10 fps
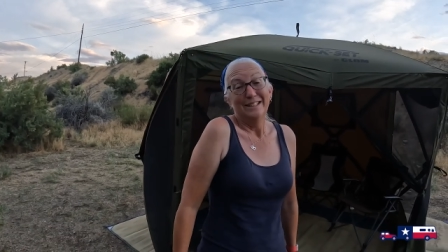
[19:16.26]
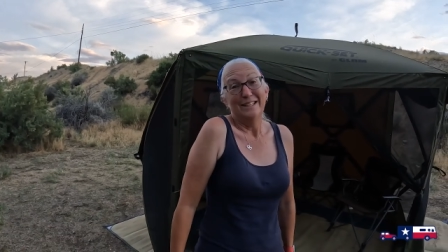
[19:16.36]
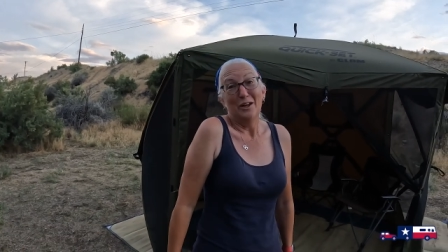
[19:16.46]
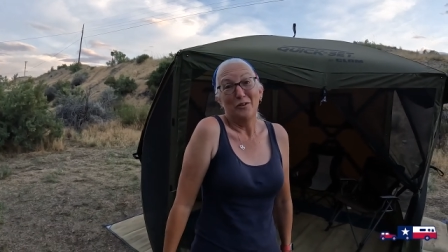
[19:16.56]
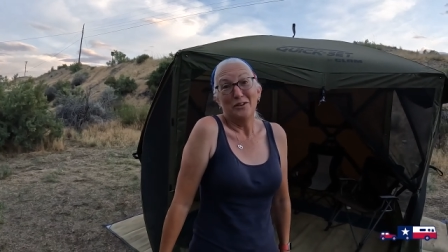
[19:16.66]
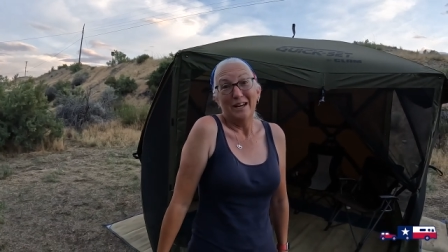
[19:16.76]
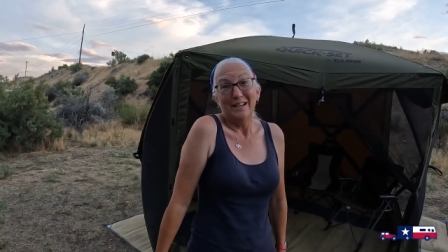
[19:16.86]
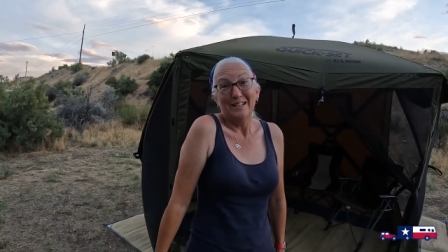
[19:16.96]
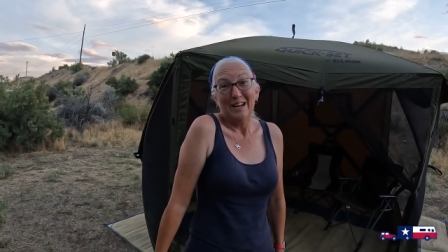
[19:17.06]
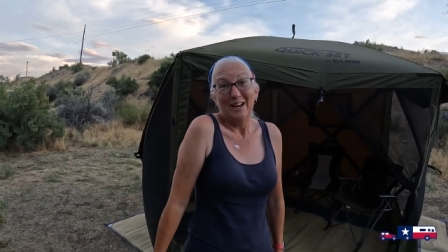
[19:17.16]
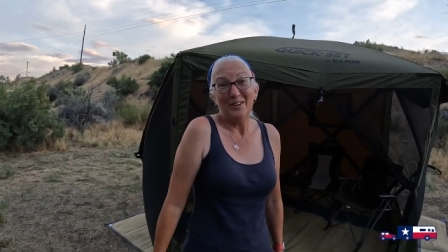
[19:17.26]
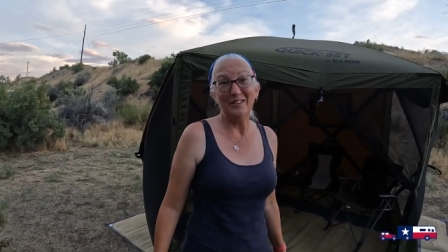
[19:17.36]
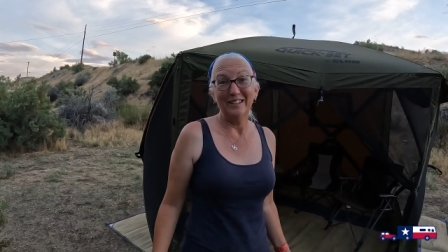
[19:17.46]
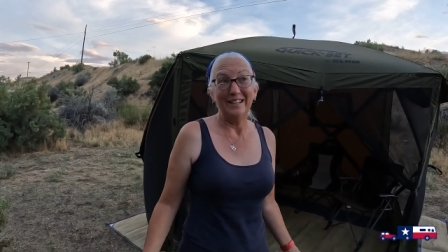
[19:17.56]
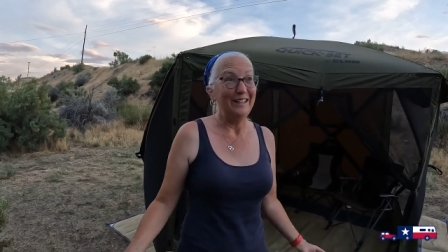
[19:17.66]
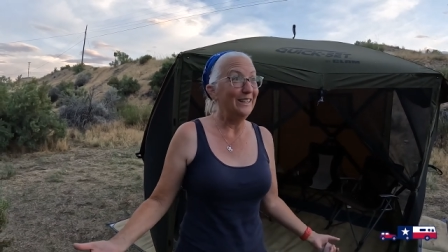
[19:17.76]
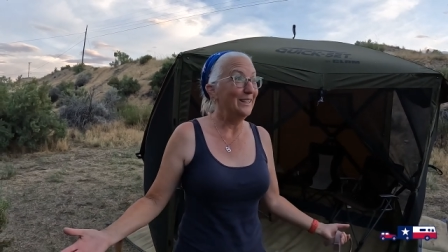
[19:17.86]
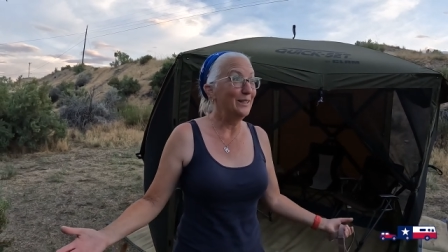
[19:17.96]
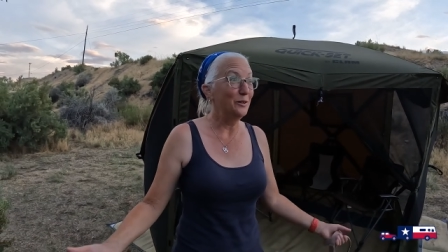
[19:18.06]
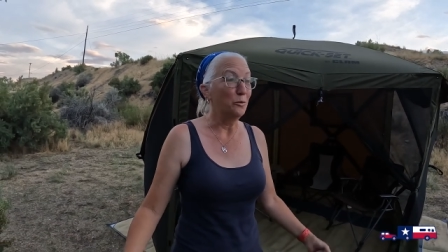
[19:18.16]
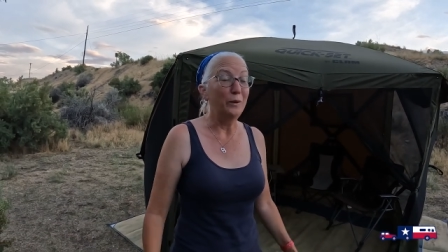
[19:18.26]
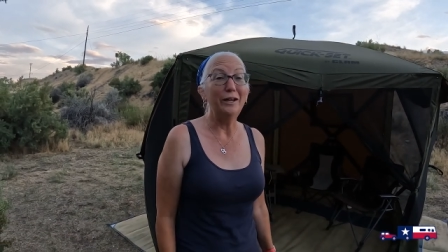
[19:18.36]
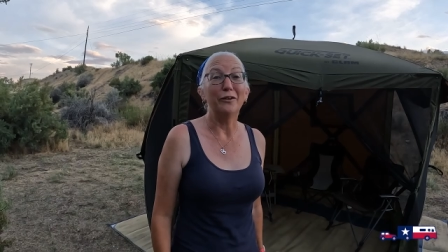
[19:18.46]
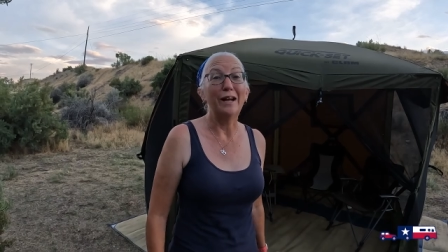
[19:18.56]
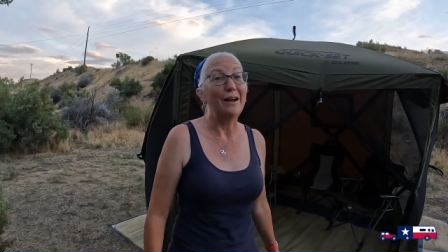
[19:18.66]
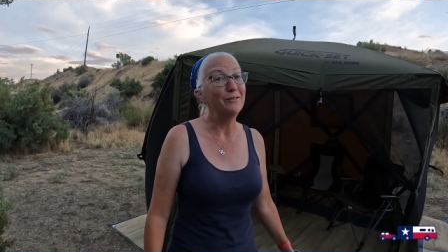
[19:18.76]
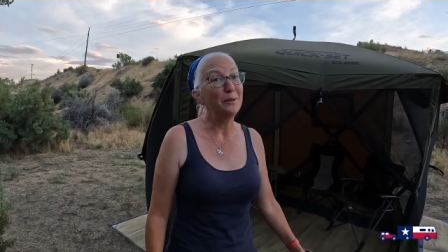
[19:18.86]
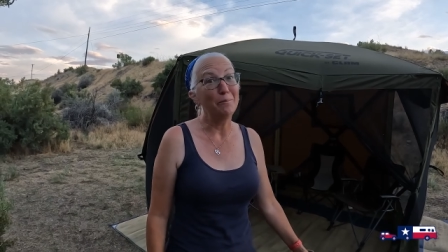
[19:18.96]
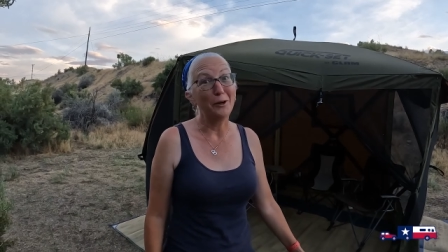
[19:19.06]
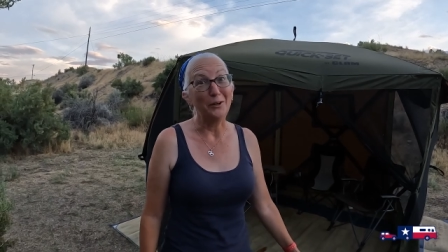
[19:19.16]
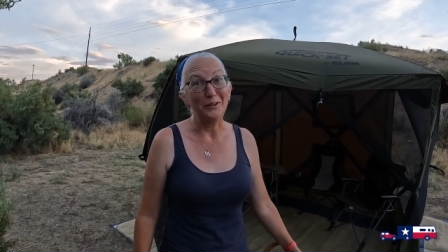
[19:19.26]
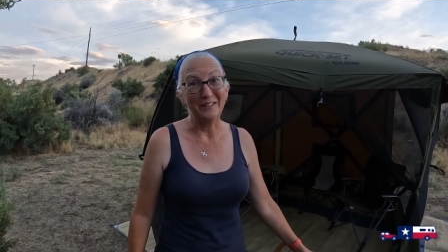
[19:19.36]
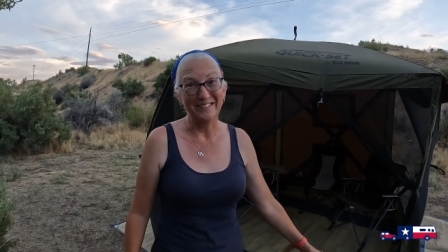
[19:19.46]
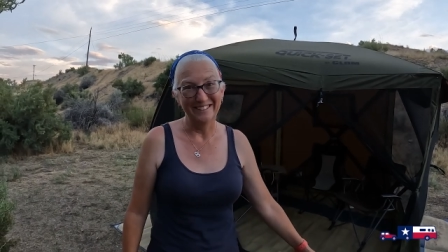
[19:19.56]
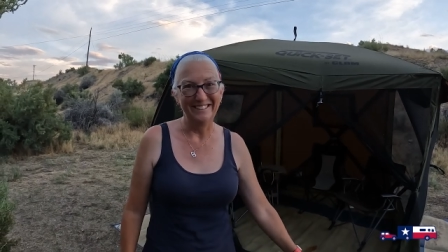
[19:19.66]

another day down and we are having a ball.